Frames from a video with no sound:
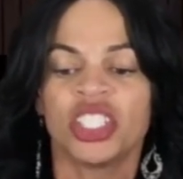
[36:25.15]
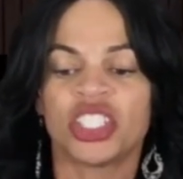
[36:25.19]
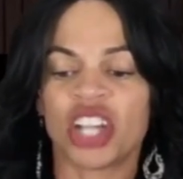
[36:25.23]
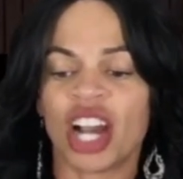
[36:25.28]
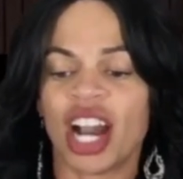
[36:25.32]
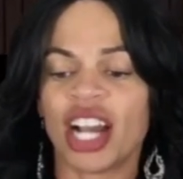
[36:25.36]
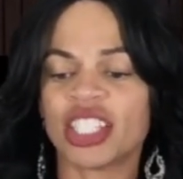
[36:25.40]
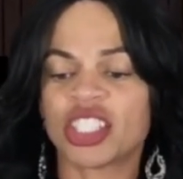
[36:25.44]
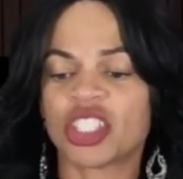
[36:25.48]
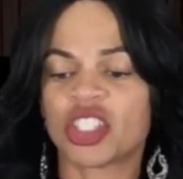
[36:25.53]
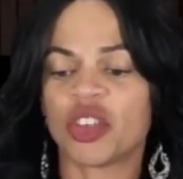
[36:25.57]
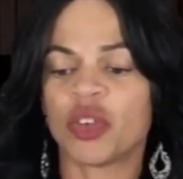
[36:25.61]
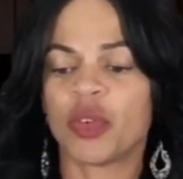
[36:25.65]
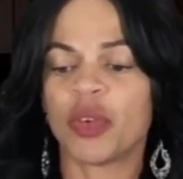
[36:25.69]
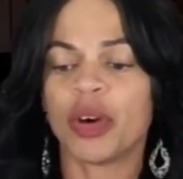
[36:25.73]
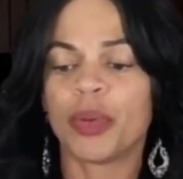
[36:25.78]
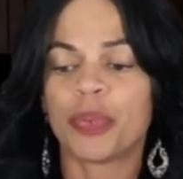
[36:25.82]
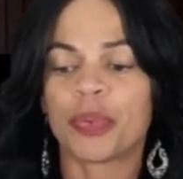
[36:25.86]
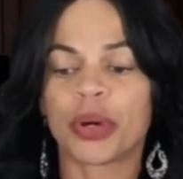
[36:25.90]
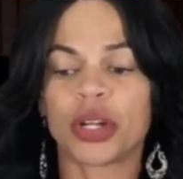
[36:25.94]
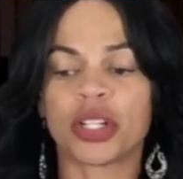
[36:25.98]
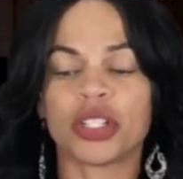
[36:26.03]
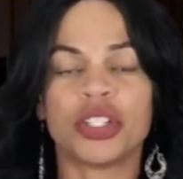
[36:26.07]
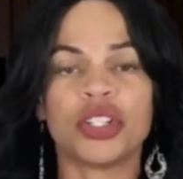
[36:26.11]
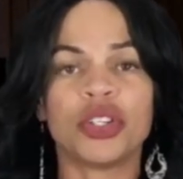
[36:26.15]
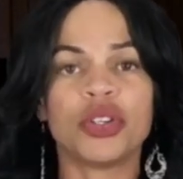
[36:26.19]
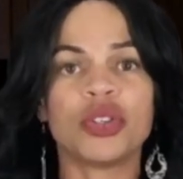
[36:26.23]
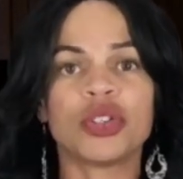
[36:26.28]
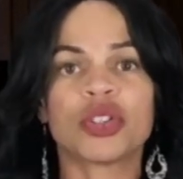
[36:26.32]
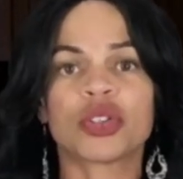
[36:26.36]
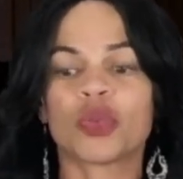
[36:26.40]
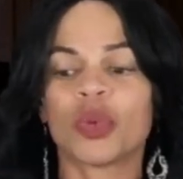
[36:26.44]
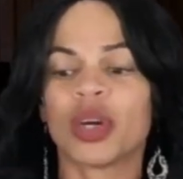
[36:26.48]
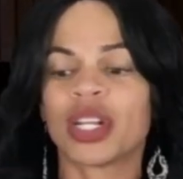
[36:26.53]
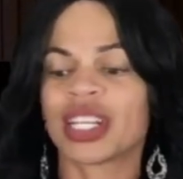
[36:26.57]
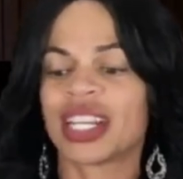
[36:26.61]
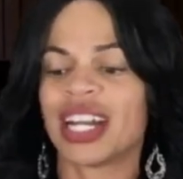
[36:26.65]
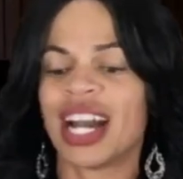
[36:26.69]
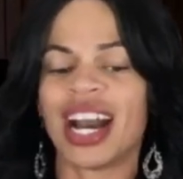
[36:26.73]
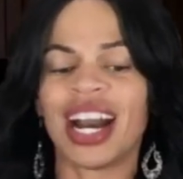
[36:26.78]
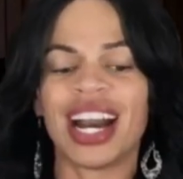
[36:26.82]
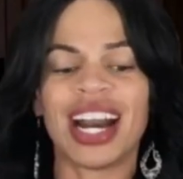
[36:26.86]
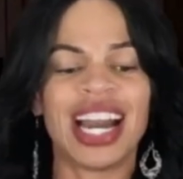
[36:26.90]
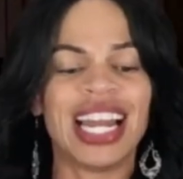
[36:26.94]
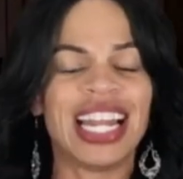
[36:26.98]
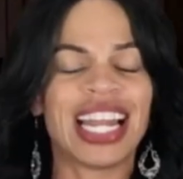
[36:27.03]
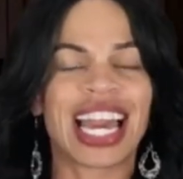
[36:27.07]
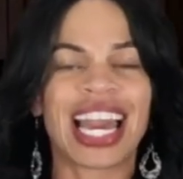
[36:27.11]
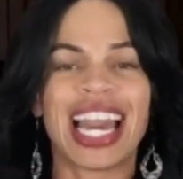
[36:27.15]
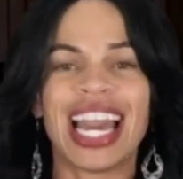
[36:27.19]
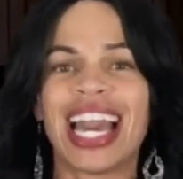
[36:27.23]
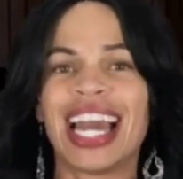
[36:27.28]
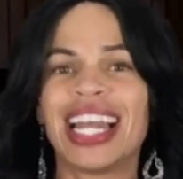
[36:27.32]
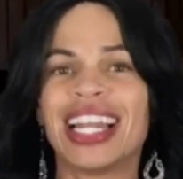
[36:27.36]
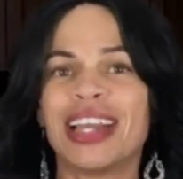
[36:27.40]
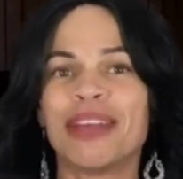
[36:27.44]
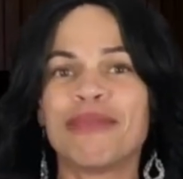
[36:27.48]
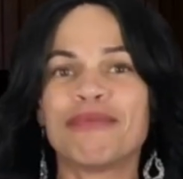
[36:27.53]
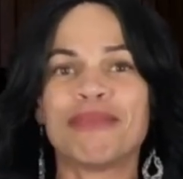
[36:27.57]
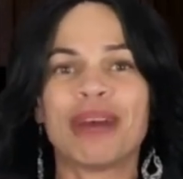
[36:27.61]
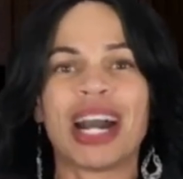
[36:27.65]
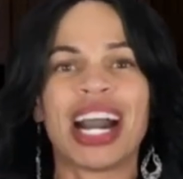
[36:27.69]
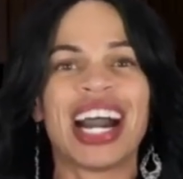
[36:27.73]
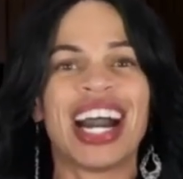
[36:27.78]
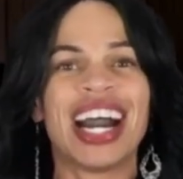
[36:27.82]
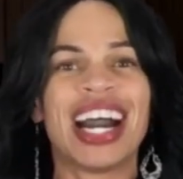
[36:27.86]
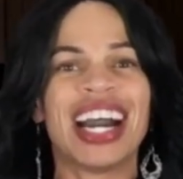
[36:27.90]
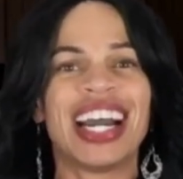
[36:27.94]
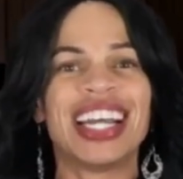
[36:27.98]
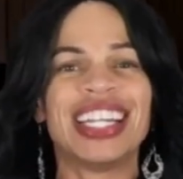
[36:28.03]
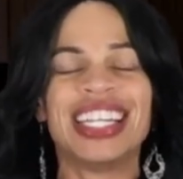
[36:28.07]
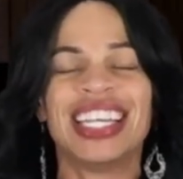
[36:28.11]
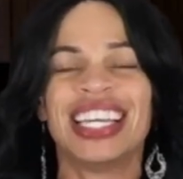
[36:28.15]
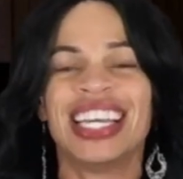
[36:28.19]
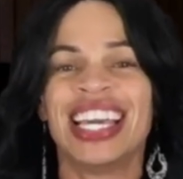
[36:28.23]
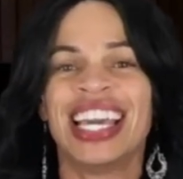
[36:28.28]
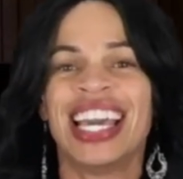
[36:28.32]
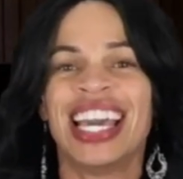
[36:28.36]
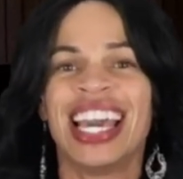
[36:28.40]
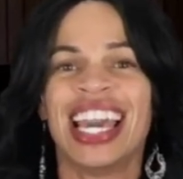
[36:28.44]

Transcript: Joshua produced what God had in mind.